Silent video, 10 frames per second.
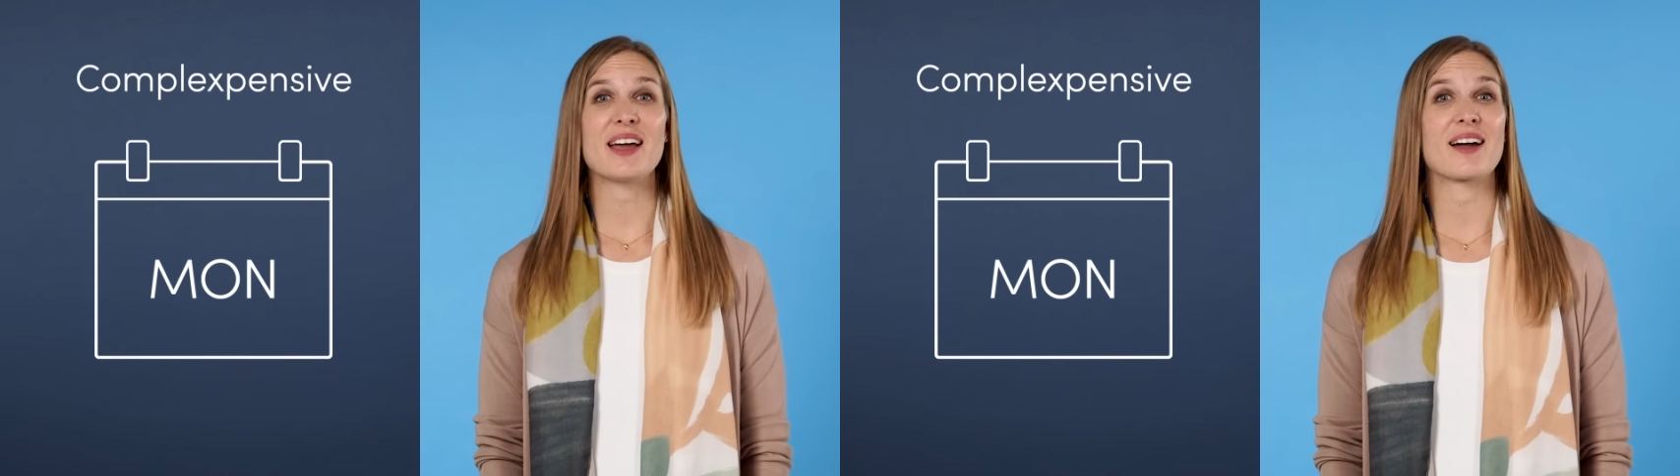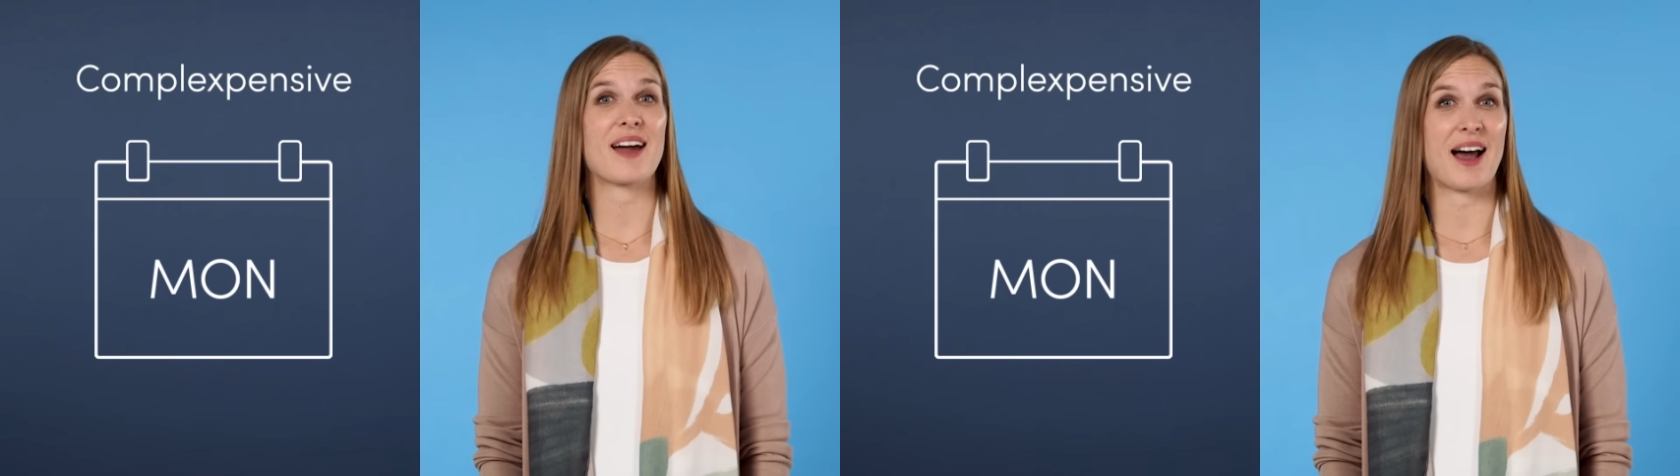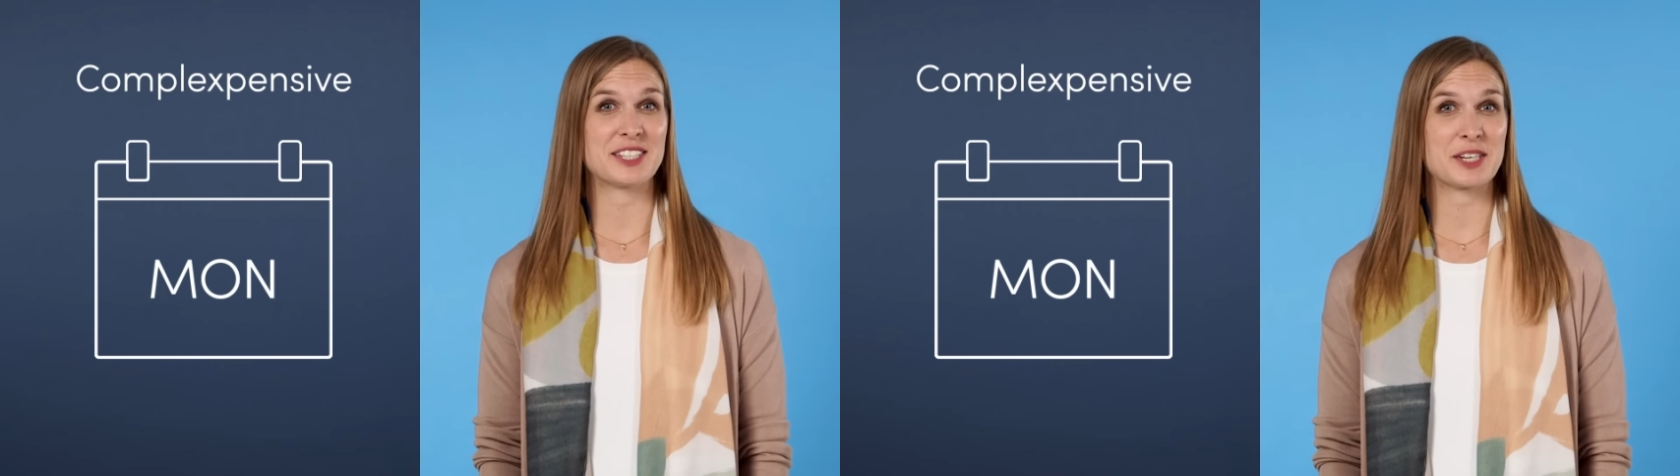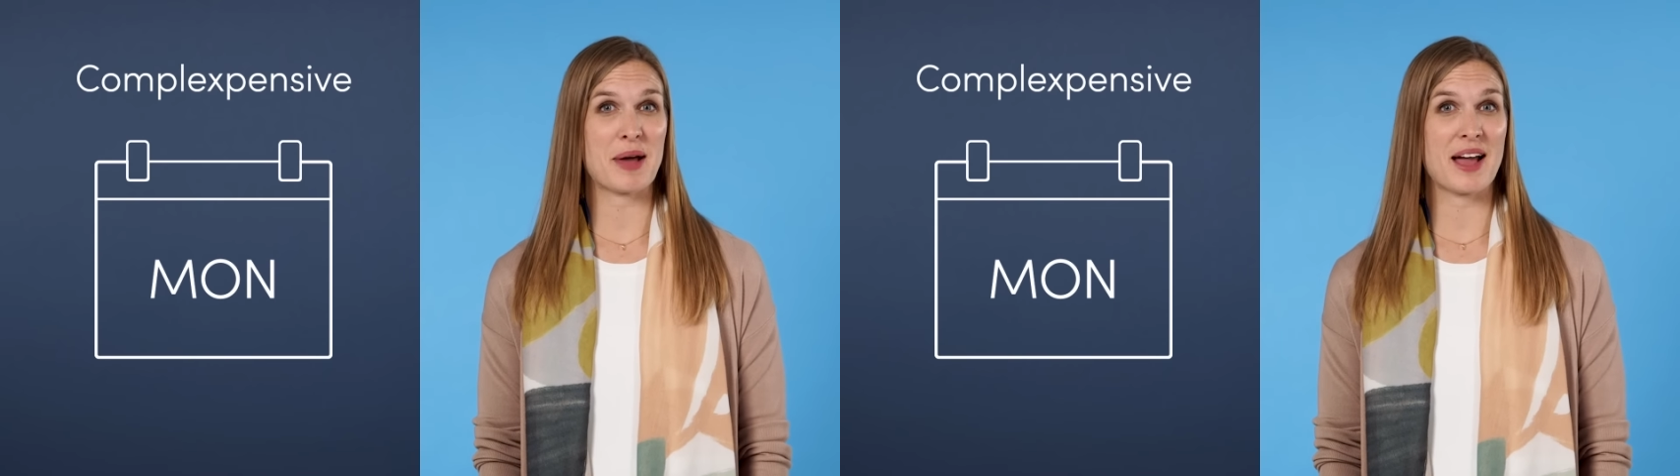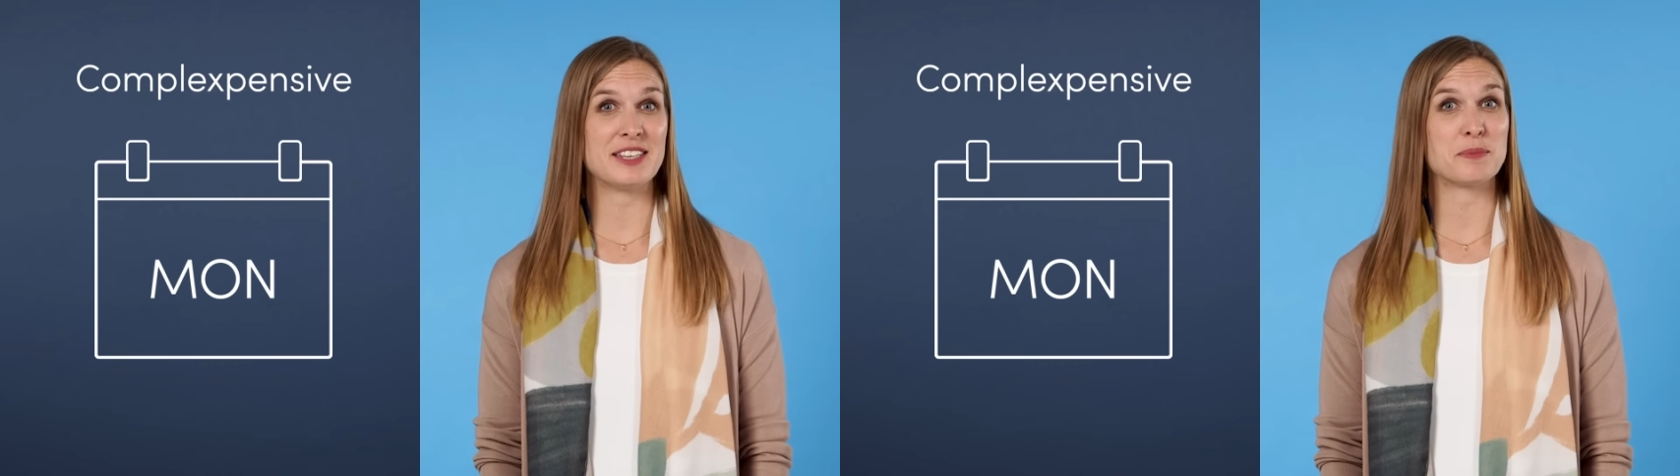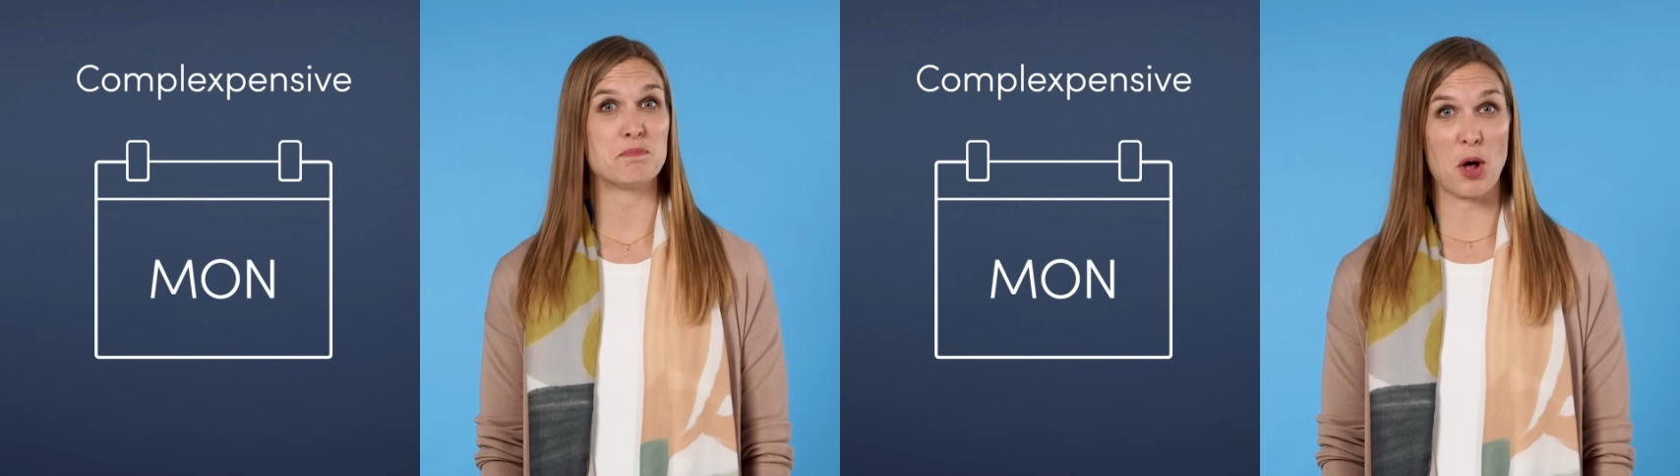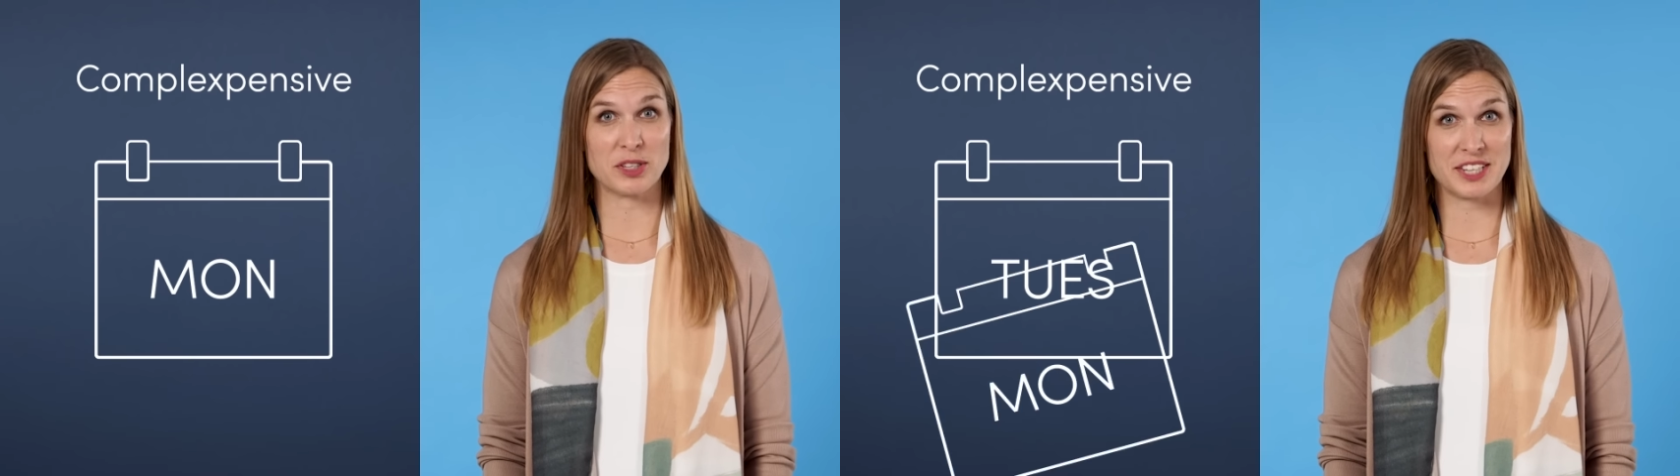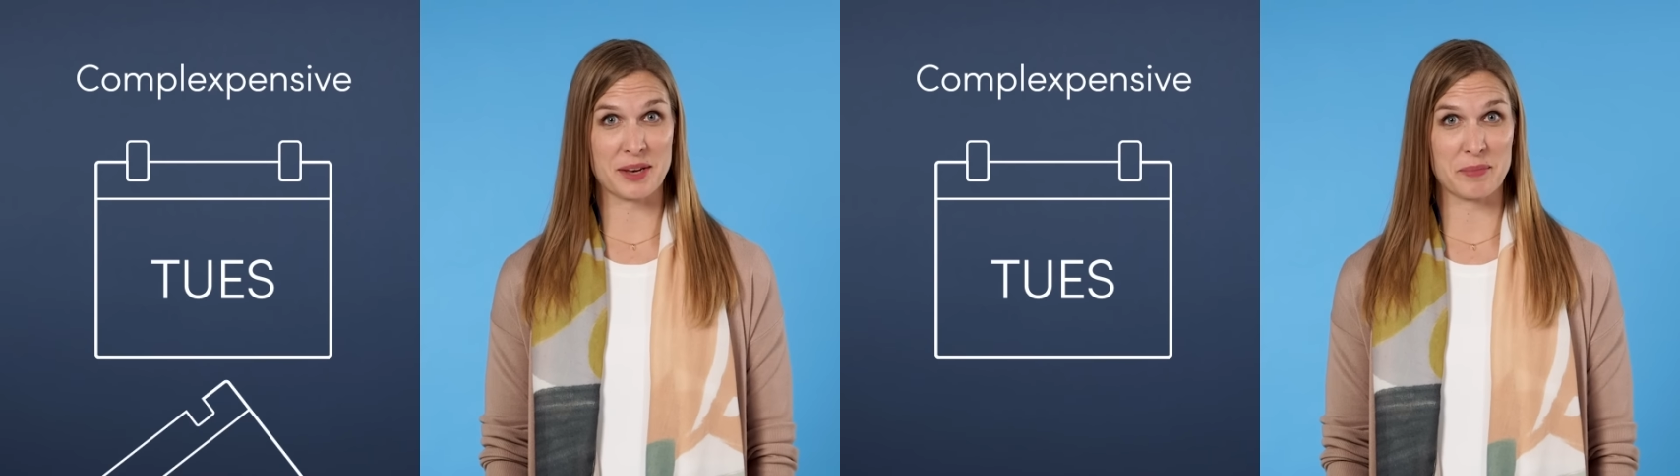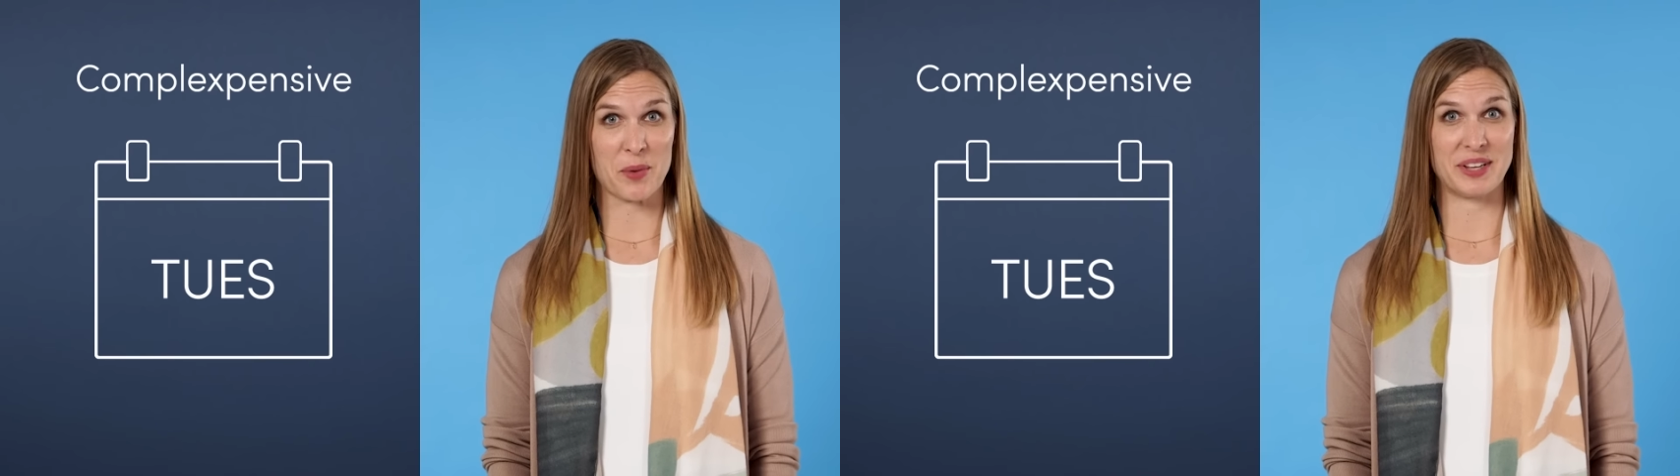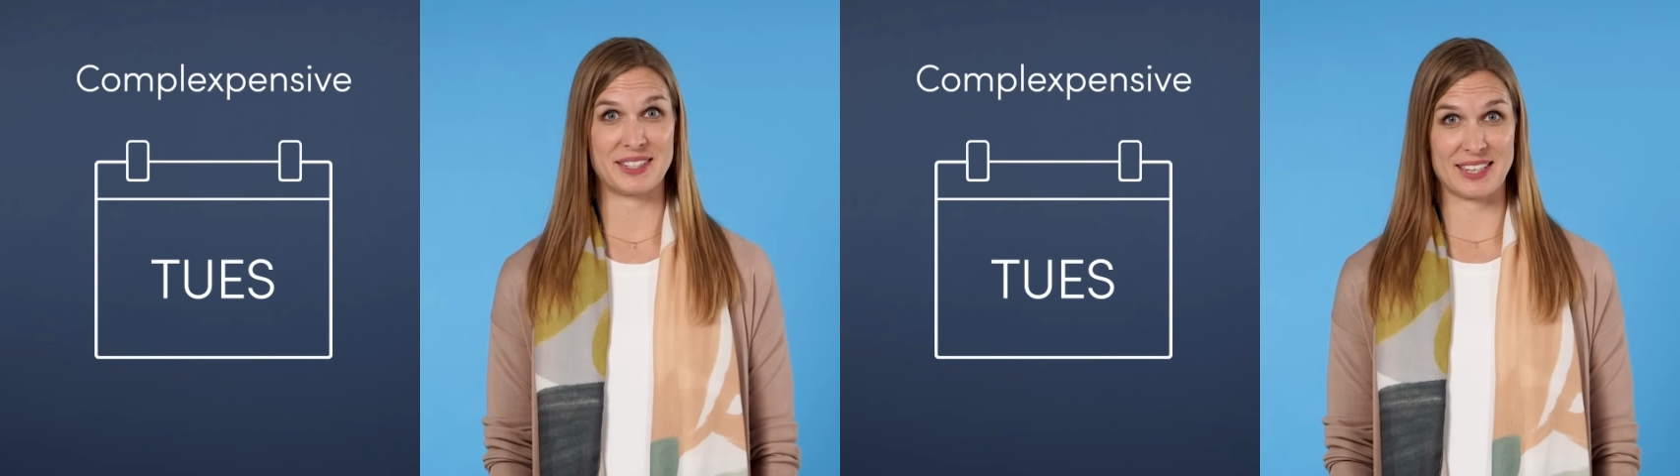a customized
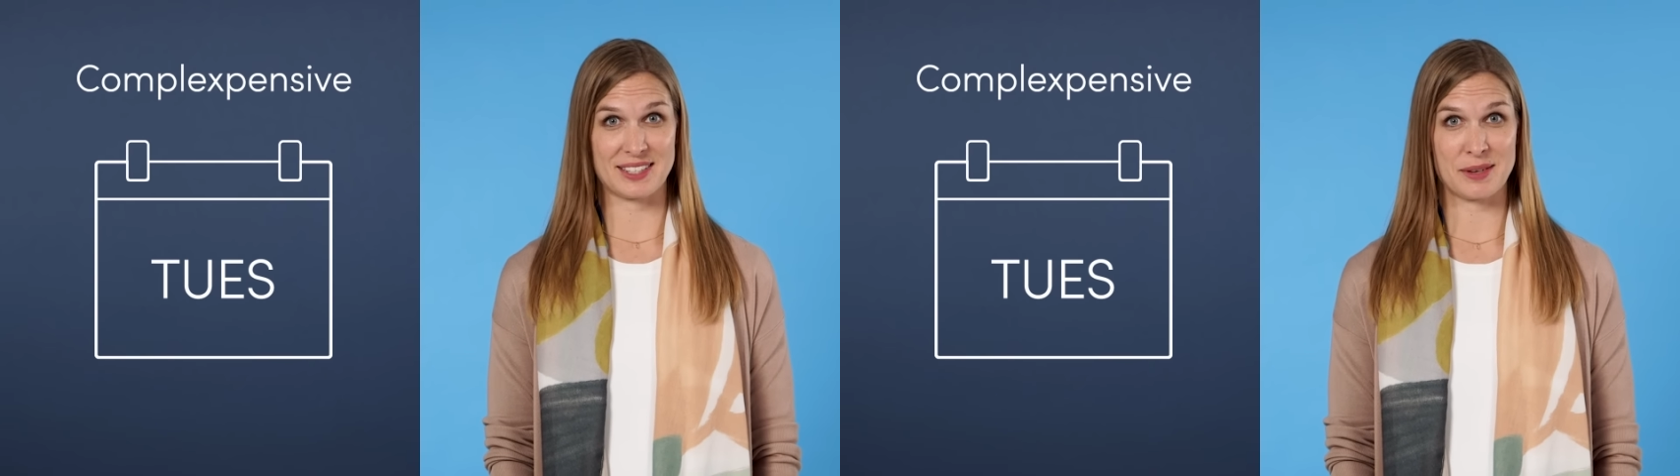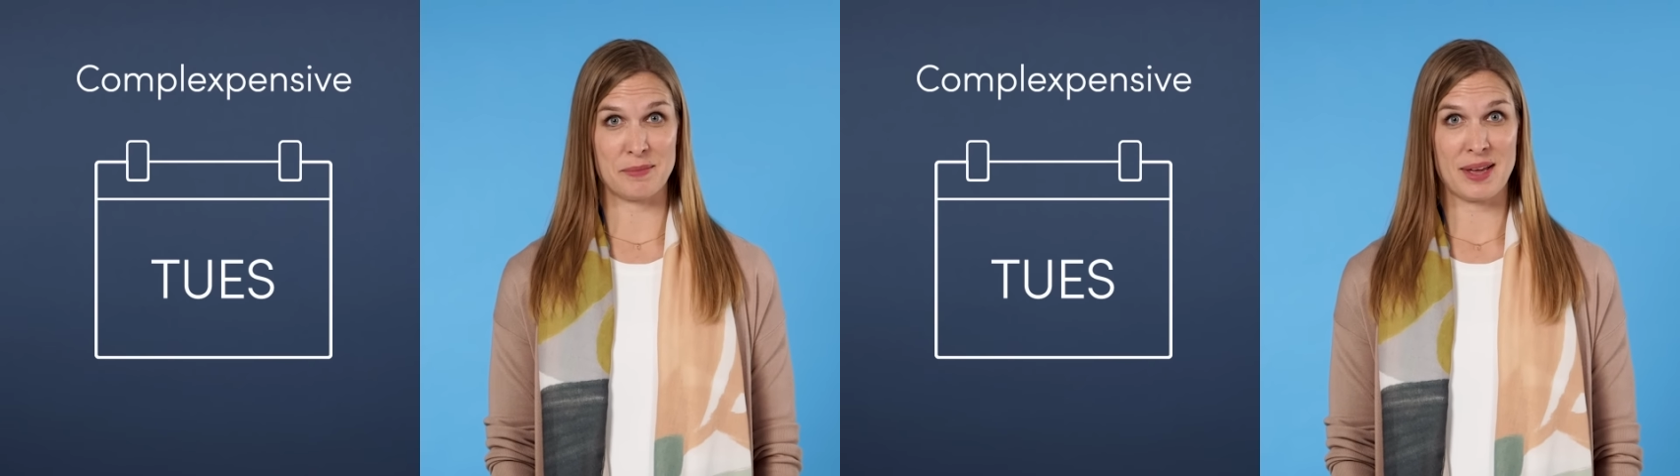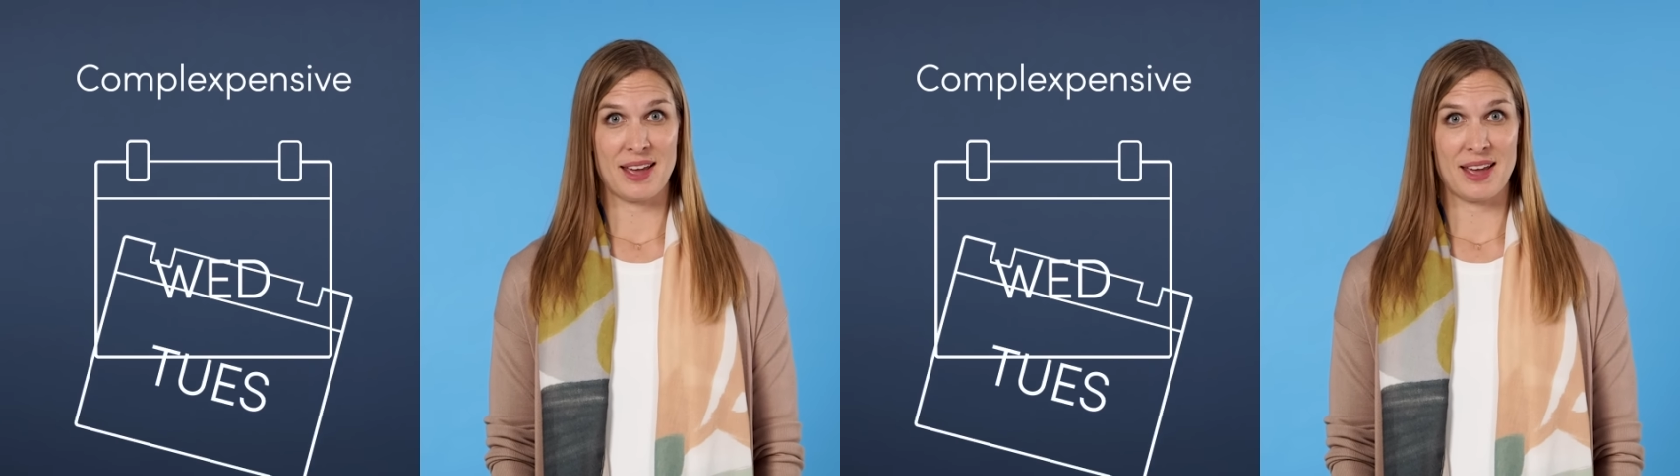multi-component system